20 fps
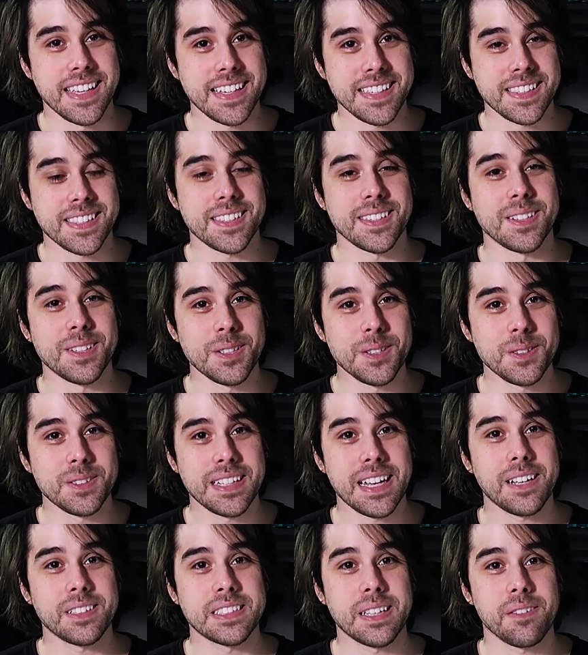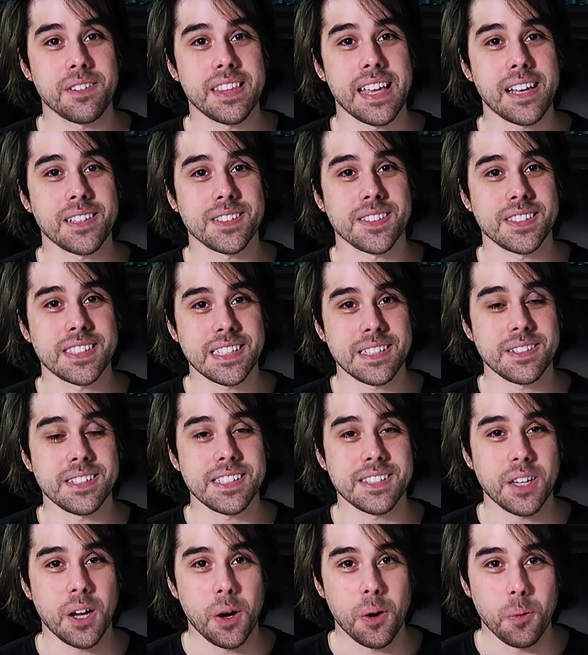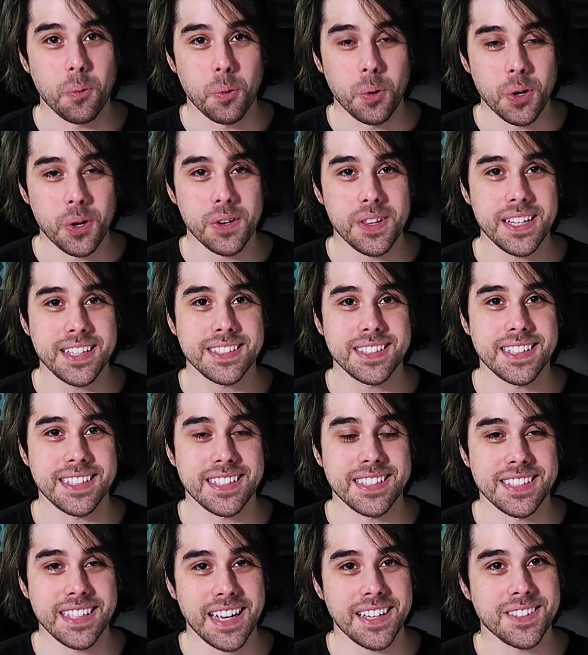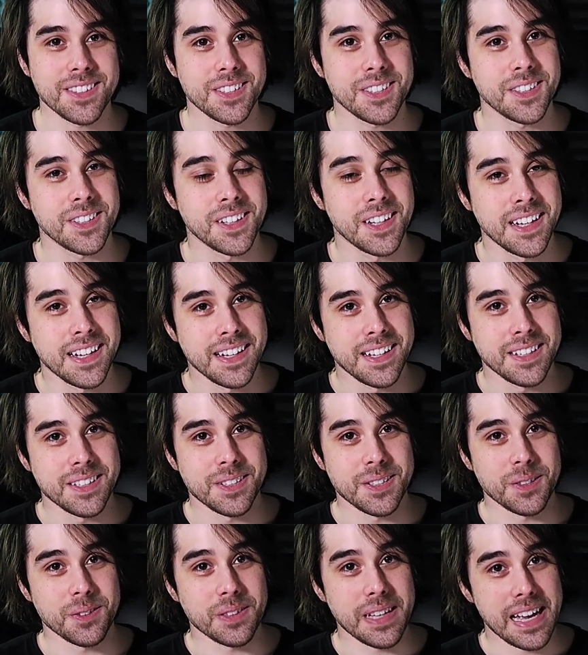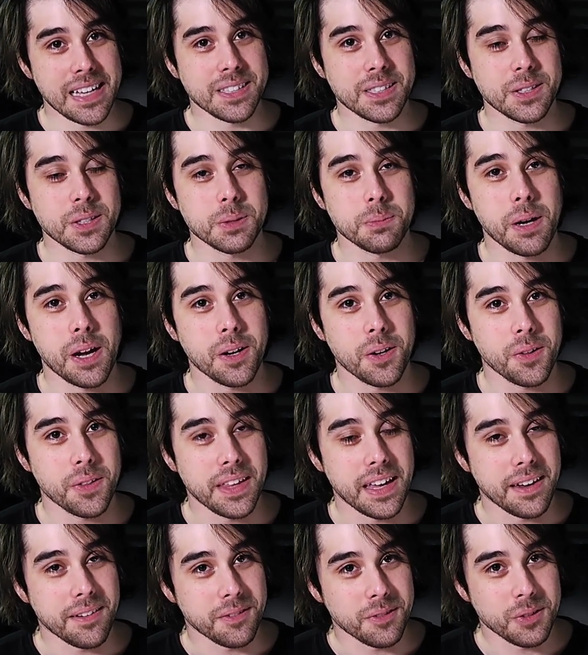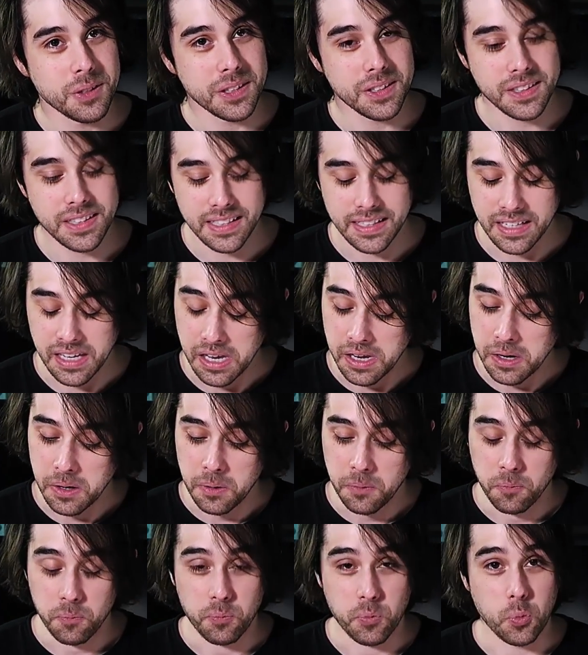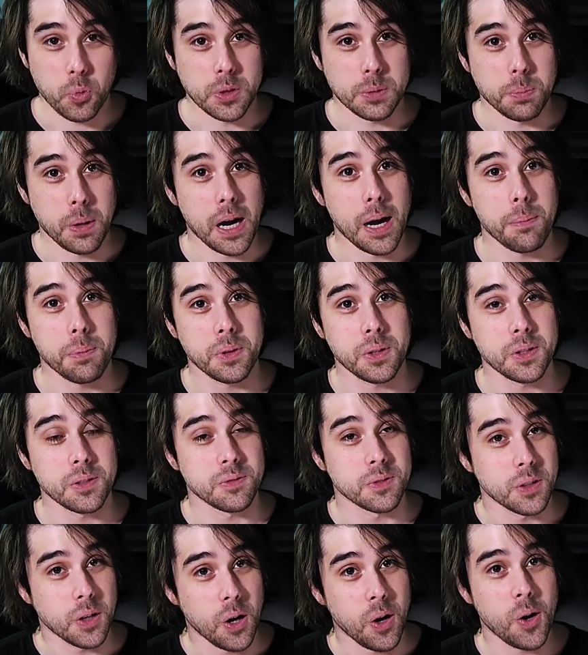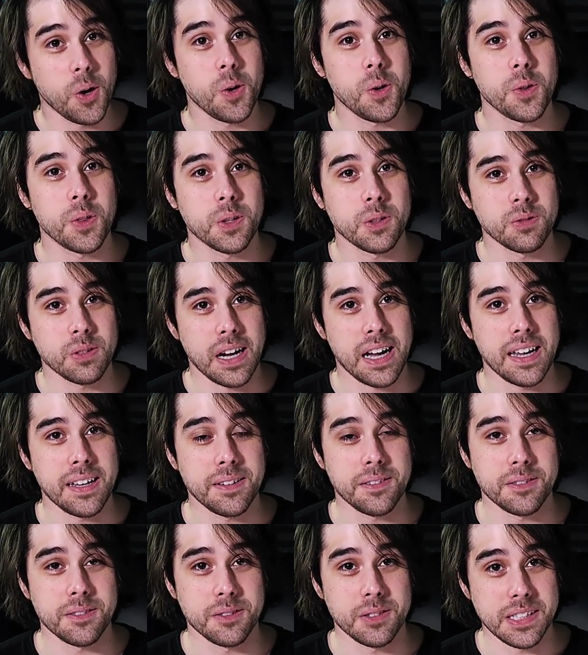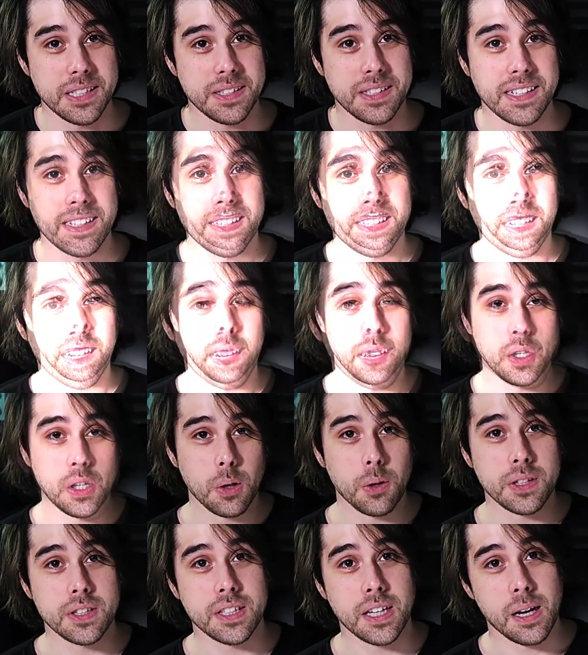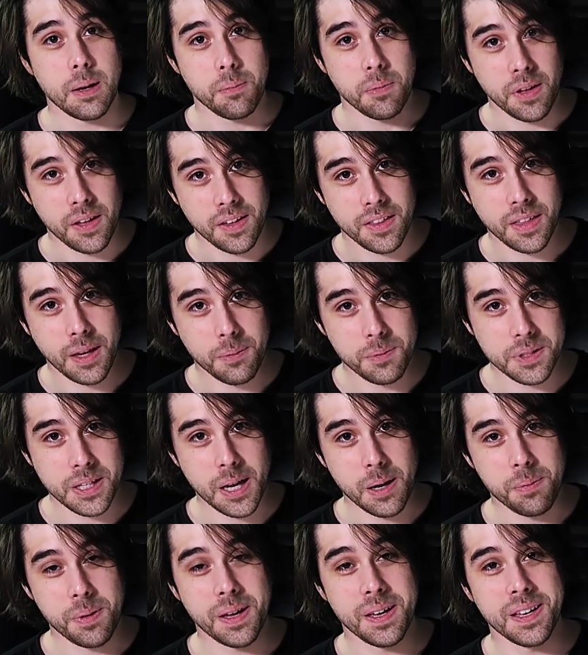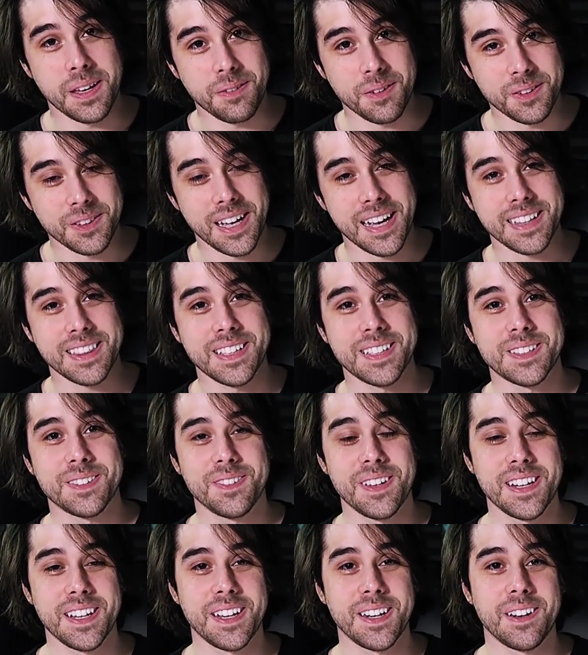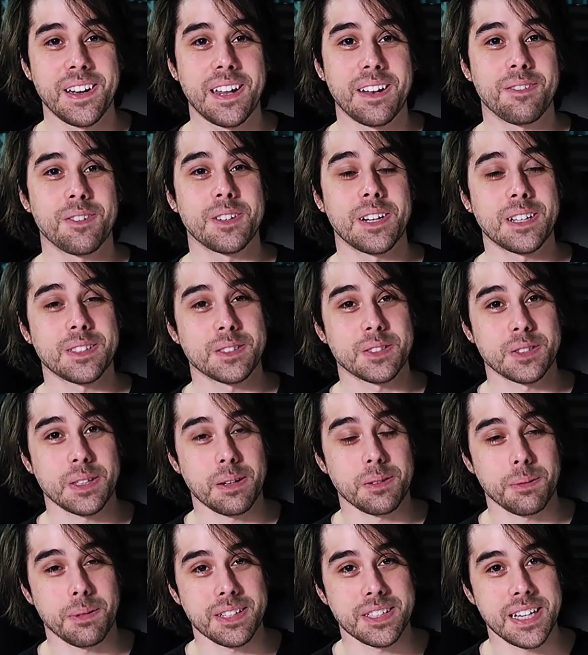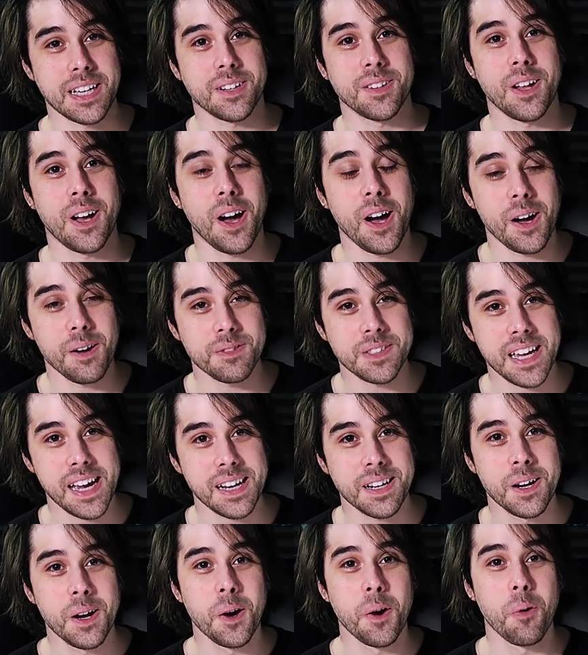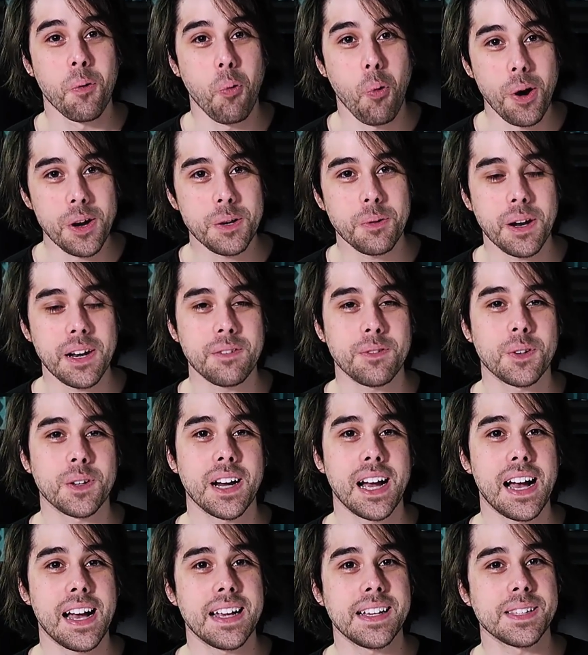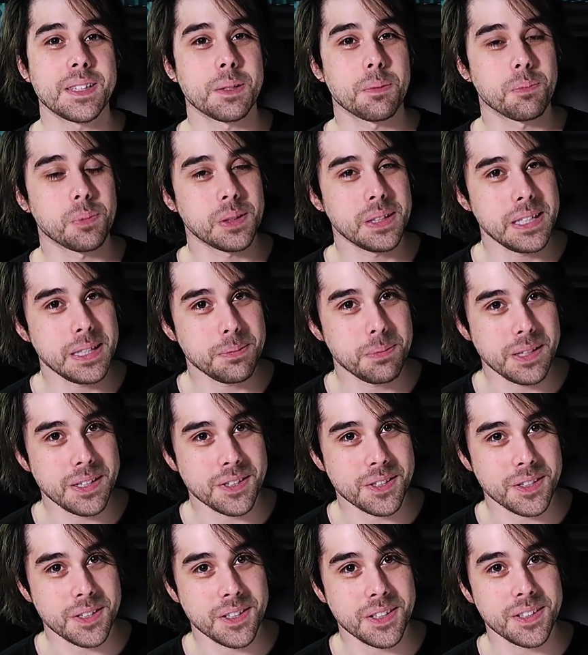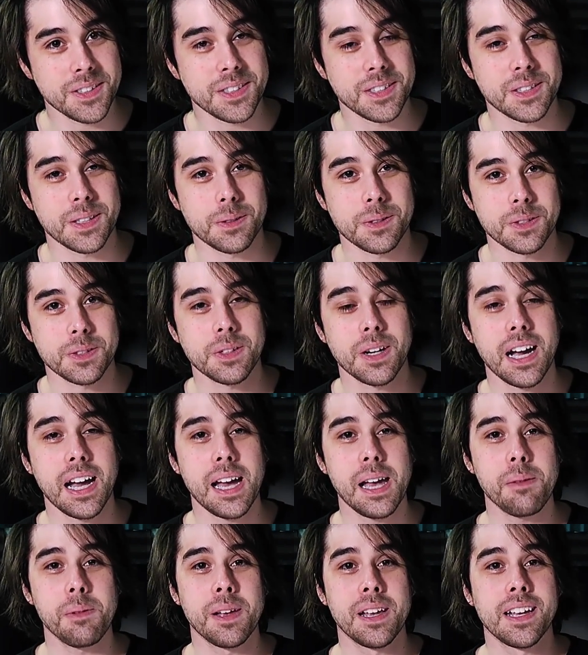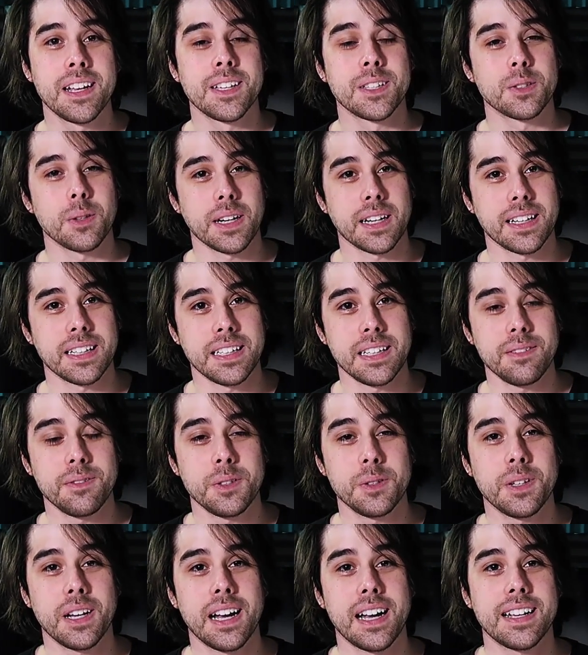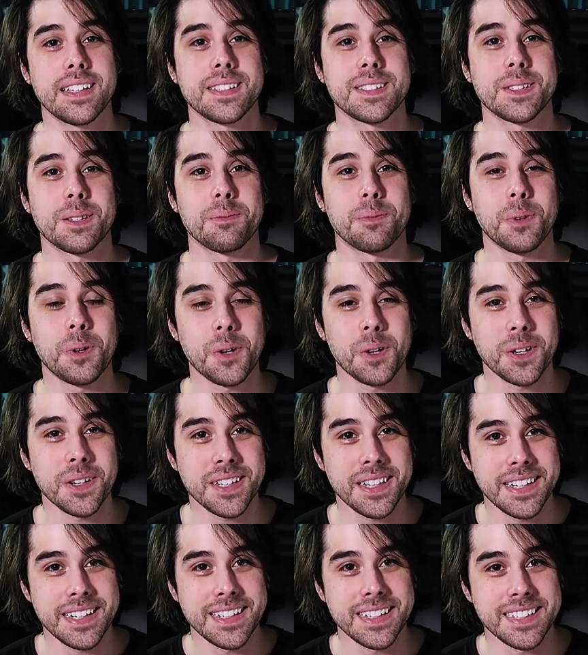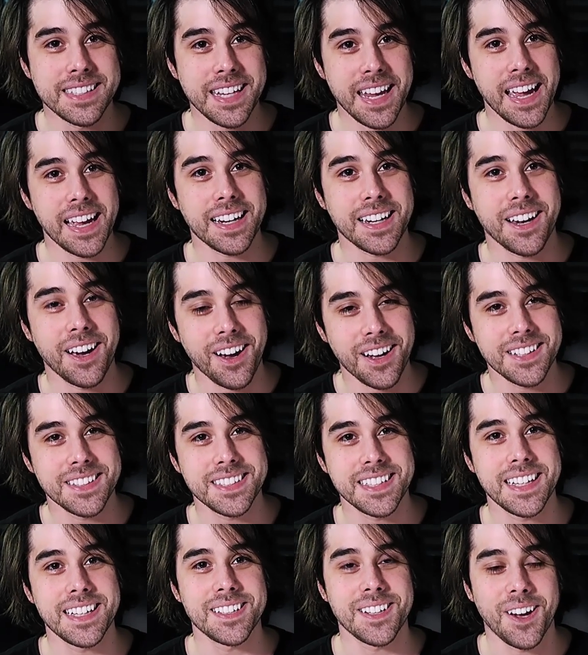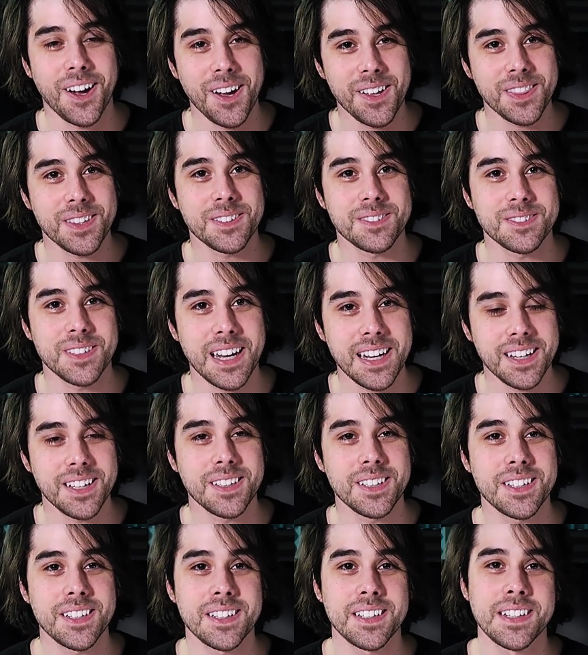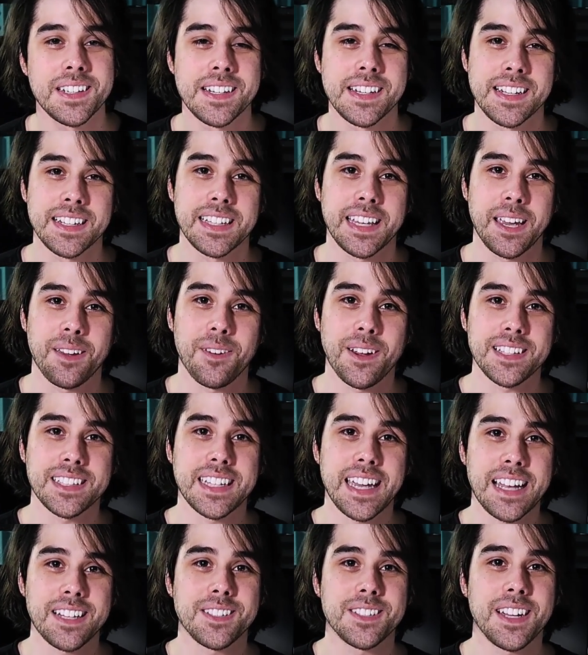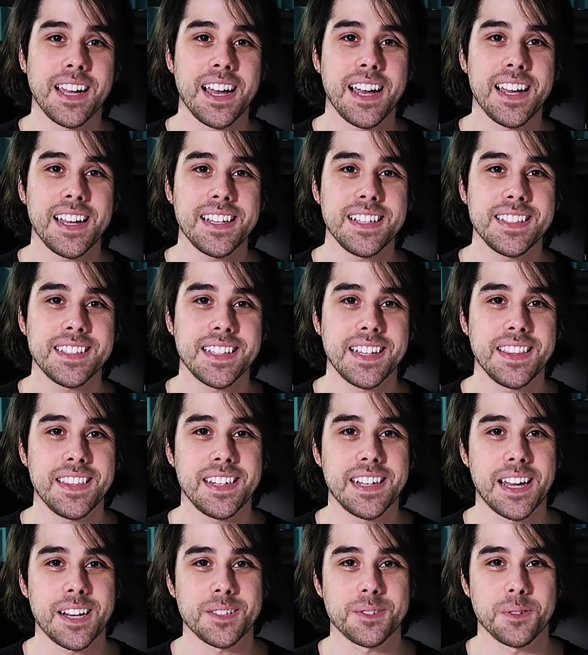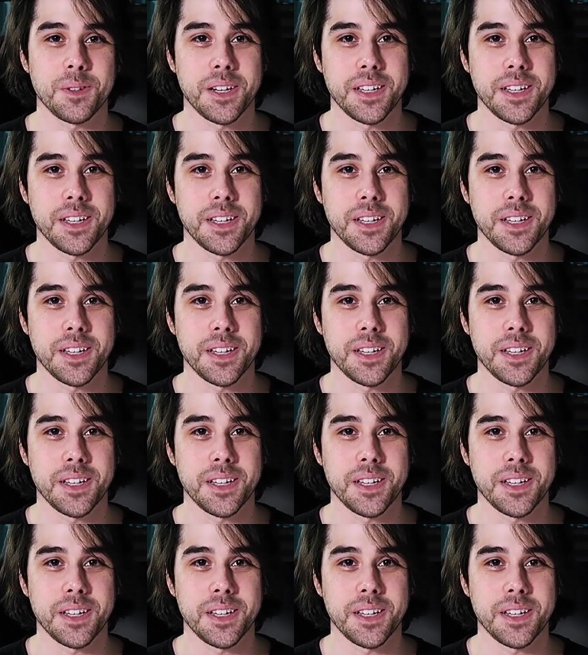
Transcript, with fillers: this new Dell 7000 series a worthy successor to last year's model that really was popular for all the right reasons? Well, you know what's up. Thumbs up if you like this video and if you're not subscribed to my channel, Awe of Tech, what are you waiting for guys? Please be sure to subscribe so I can give you guys some more tech content on the regular. Can't wait to catch you guys in the next